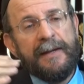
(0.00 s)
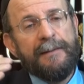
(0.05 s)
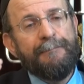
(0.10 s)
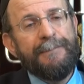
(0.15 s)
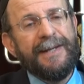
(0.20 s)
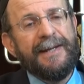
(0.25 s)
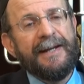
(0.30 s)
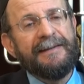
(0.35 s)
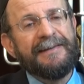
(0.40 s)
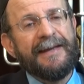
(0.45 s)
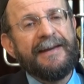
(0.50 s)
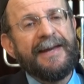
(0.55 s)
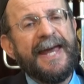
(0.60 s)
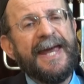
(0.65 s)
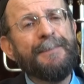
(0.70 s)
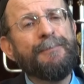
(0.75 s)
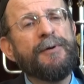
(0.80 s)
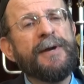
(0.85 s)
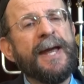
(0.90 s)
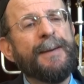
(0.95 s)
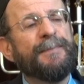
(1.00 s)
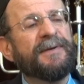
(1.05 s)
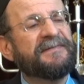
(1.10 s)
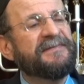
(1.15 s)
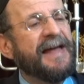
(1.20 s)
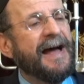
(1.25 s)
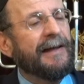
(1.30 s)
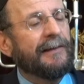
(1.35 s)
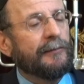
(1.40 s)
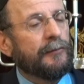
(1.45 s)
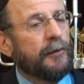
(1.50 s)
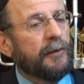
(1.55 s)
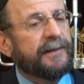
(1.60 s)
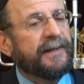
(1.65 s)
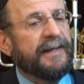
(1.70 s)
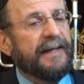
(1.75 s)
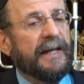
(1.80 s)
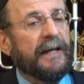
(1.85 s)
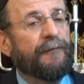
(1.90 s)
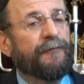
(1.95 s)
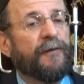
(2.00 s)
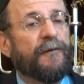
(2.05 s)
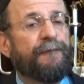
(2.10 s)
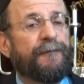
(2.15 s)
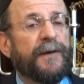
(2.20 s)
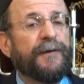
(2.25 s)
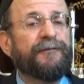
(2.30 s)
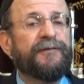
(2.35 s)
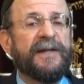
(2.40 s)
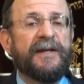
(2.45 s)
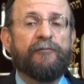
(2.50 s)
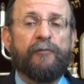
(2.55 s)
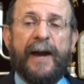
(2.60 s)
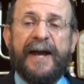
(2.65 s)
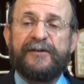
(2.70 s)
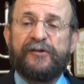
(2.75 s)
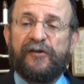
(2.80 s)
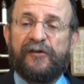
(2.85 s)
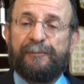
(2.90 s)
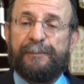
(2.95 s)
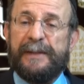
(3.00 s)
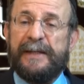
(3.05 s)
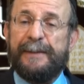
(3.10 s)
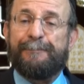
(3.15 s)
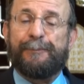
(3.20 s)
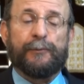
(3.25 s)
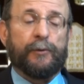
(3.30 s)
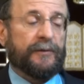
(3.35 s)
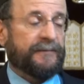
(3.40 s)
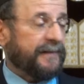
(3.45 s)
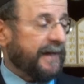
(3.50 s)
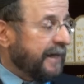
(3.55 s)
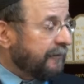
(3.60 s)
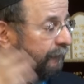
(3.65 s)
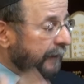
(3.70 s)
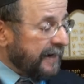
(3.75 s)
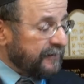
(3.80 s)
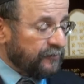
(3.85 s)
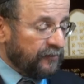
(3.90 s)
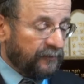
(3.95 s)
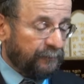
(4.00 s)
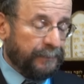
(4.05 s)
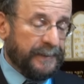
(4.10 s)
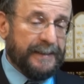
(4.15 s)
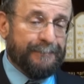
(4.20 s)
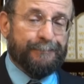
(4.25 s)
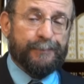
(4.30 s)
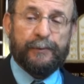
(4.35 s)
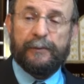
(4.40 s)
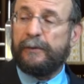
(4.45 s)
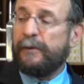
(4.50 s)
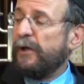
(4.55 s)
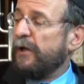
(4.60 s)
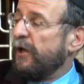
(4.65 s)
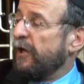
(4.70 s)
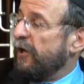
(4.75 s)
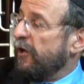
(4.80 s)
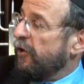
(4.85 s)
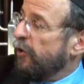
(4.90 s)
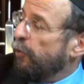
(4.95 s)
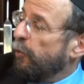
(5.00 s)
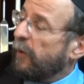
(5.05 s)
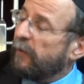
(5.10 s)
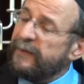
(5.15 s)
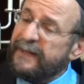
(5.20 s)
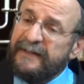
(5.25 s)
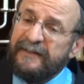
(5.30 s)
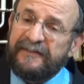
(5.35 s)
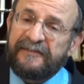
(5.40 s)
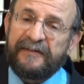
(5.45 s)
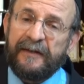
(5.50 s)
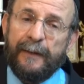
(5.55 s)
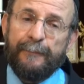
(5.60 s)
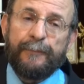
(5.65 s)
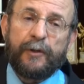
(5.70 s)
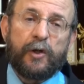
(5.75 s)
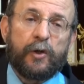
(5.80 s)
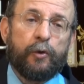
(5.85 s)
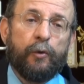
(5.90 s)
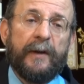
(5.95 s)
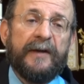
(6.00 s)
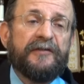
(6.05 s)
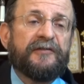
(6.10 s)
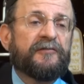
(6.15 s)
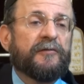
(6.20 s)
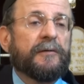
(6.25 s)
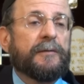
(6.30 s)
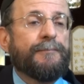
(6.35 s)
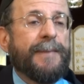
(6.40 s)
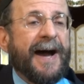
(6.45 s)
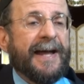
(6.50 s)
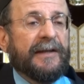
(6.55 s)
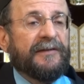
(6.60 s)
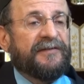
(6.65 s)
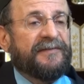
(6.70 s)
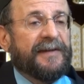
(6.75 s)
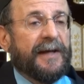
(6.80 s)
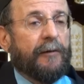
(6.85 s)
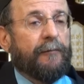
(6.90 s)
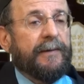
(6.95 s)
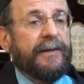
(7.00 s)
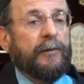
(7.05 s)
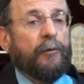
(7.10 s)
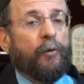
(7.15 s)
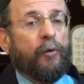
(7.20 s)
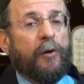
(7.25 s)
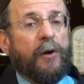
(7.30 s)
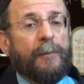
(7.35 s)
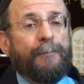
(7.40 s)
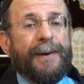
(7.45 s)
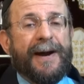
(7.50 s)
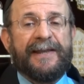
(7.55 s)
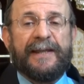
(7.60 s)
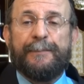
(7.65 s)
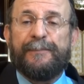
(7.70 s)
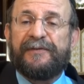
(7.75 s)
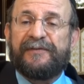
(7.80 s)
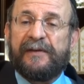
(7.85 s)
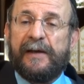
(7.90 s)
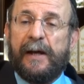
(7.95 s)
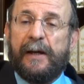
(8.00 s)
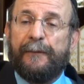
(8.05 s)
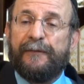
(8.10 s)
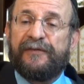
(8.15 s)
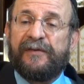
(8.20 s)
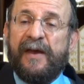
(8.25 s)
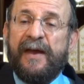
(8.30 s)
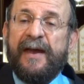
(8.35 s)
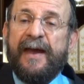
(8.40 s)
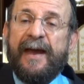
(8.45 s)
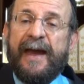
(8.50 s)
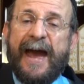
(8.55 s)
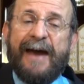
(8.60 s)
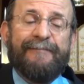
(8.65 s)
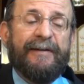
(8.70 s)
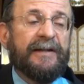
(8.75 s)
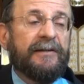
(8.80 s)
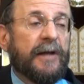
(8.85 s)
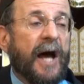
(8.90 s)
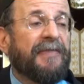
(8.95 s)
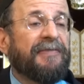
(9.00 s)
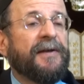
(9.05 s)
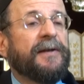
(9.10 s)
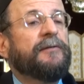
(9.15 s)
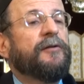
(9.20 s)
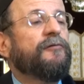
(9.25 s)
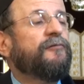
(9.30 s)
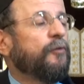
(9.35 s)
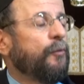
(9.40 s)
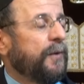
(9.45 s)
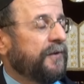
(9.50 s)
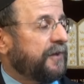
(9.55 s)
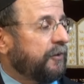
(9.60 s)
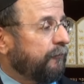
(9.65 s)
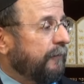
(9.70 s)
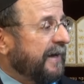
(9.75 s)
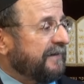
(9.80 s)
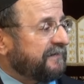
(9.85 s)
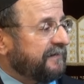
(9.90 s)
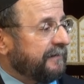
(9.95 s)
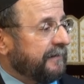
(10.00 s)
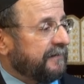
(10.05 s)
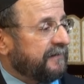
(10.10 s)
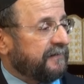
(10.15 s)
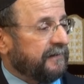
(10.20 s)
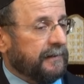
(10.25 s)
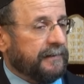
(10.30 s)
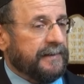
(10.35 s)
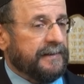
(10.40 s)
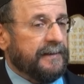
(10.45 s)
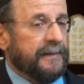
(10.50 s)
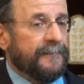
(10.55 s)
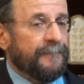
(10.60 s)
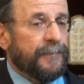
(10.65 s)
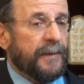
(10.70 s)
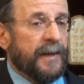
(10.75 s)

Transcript: Meaning that Abraham is not looking for 50 righteous people or 10 righteous people who are in some cloistered monastery all by themselves, having nothing to do with the rest of the city.